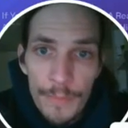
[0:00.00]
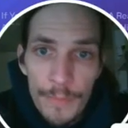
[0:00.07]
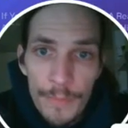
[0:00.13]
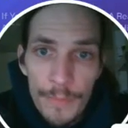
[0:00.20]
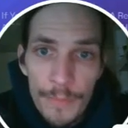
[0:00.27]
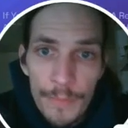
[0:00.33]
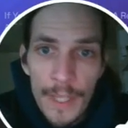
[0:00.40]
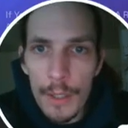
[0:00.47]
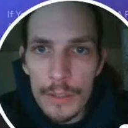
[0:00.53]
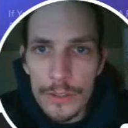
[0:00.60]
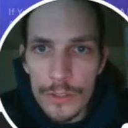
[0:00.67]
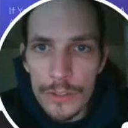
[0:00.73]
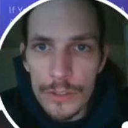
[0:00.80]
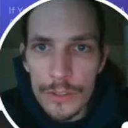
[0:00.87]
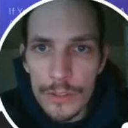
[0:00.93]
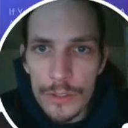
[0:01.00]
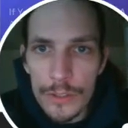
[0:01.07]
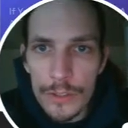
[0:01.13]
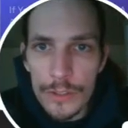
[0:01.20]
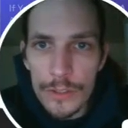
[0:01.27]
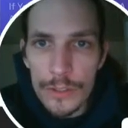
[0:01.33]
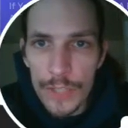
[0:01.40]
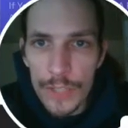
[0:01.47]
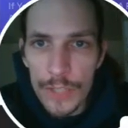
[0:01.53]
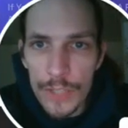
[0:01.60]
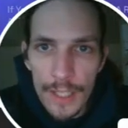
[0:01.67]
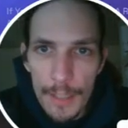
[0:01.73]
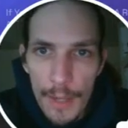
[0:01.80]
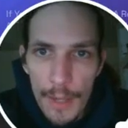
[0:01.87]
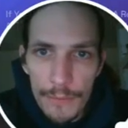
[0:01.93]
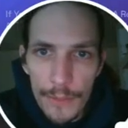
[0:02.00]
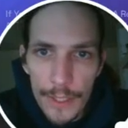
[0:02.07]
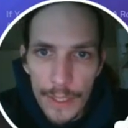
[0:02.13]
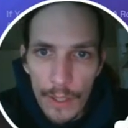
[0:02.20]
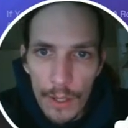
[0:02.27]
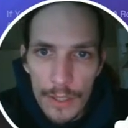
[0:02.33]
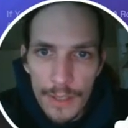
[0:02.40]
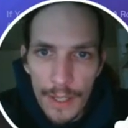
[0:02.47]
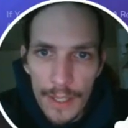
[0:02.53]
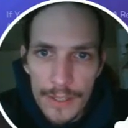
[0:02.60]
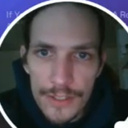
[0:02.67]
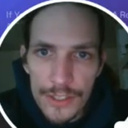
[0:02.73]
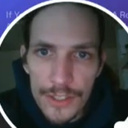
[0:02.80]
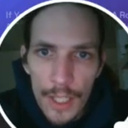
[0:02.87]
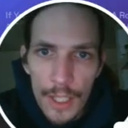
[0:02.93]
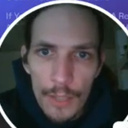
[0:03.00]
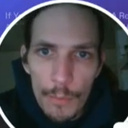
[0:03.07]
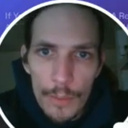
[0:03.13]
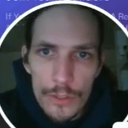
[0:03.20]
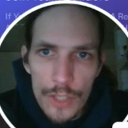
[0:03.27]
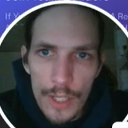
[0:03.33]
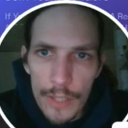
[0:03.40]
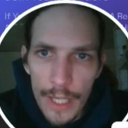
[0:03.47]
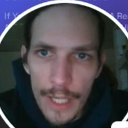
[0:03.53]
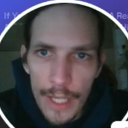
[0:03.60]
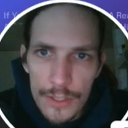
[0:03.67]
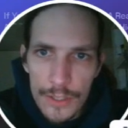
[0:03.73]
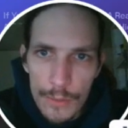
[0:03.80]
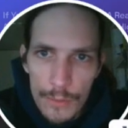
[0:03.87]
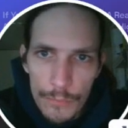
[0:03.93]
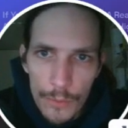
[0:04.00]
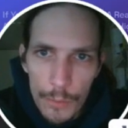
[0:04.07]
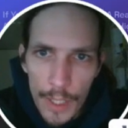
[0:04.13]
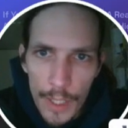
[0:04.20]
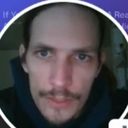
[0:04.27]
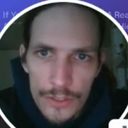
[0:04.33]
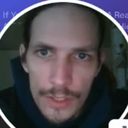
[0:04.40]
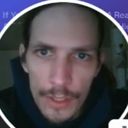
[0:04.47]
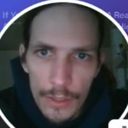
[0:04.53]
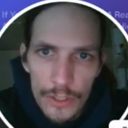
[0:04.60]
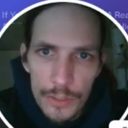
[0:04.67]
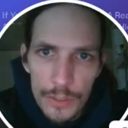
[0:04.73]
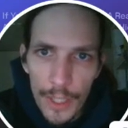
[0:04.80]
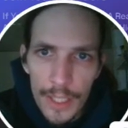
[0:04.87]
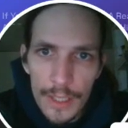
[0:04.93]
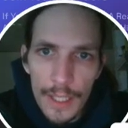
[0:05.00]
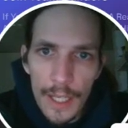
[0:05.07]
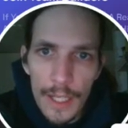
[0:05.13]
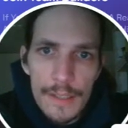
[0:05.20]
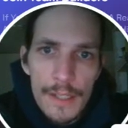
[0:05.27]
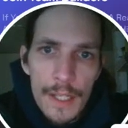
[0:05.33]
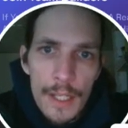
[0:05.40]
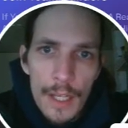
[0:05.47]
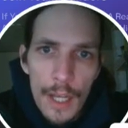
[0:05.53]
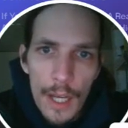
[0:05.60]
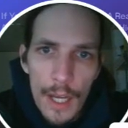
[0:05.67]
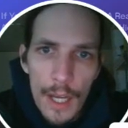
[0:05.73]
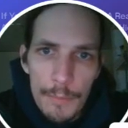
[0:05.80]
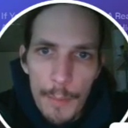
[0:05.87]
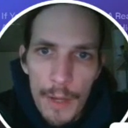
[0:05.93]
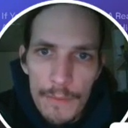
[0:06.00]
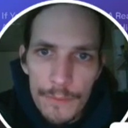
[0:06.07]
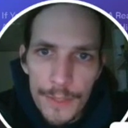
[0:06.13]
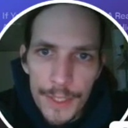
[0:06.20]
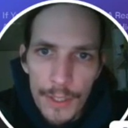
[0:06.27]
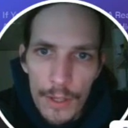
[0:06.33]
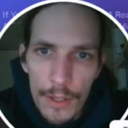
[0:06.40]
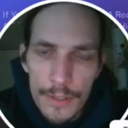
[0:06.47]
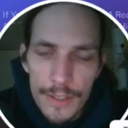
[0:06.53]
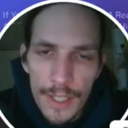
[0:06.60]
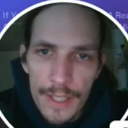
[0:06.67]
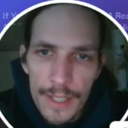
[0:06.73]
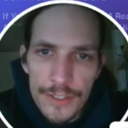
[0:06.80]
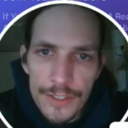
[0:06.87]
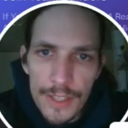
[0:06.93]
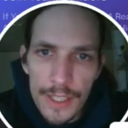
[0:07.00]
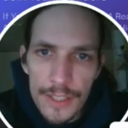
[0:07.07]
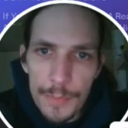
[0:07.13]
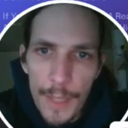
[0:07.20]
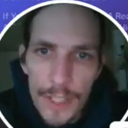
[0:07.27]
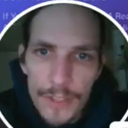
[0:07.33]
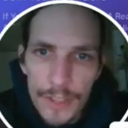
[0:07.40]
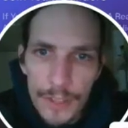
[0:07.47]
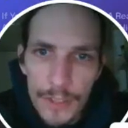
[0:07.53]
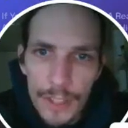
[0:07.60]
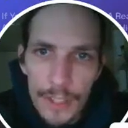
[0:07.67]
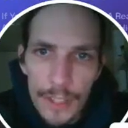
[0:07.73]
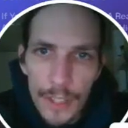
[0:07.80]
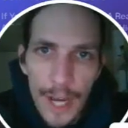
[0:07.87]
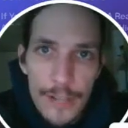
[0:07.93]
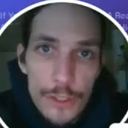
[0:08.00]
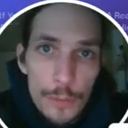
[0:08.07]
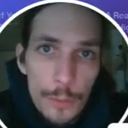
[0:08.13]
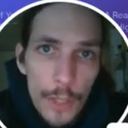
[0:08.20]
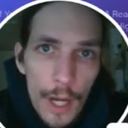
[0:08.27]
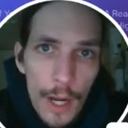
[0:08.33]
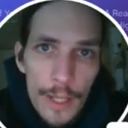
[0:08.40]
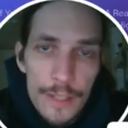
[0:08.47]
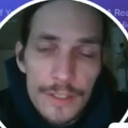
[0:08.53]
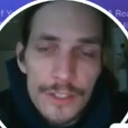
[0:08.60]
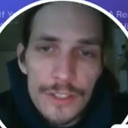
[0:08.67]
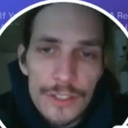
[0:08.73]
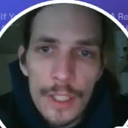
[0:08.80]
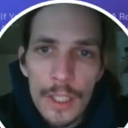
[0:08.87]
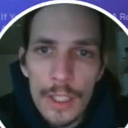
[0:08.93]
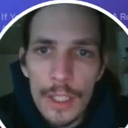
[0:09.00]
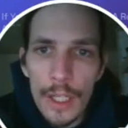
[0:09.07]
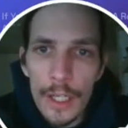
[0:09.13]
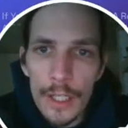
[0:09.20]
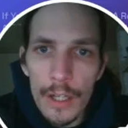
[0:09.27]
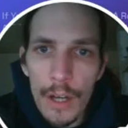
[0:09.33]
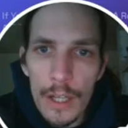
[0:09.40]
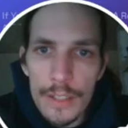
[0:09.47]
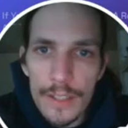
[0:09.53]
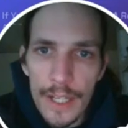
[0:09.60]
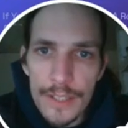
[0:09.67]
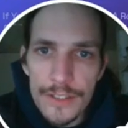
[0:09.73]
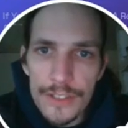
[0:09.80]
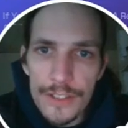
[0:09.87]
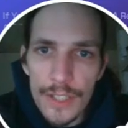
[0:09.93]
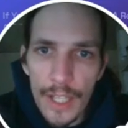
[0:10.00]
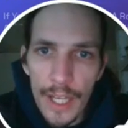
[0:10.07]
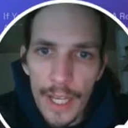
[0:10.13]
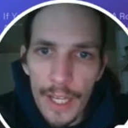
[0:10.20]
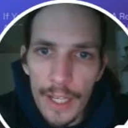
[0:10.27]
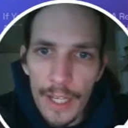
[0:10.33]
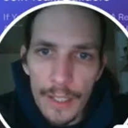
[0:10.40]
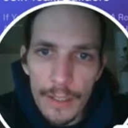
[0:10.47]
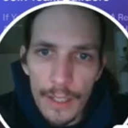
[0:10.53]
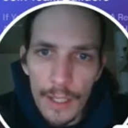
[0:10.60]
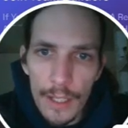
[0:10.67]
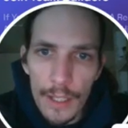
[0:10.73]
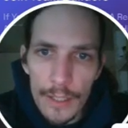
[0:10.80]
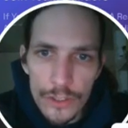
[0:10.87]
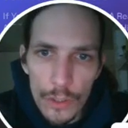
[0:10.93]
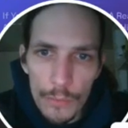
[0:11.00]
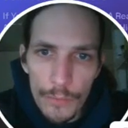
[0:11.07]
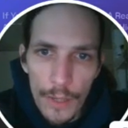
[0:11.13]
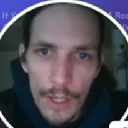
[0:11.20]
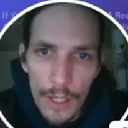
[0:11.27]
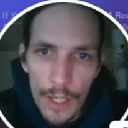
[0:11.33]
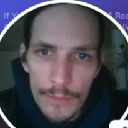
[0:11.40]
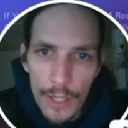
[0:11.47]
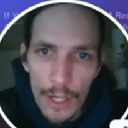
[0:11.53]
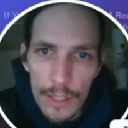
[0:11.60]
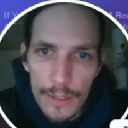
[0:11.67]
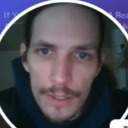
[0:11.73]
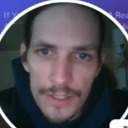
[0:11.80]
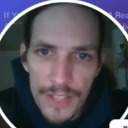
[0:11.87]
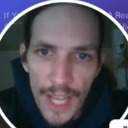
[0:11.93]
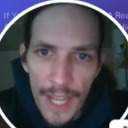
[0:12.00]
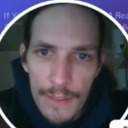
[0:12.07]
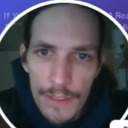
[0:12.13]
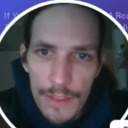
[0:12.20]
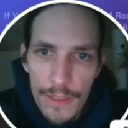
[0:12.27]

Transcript: I am also 10th place in the monthly contest, which I'll get to in a few minutes, and I'll explain that. The monthly contest is basically a cash prize contest, and so far I've gone to 10th.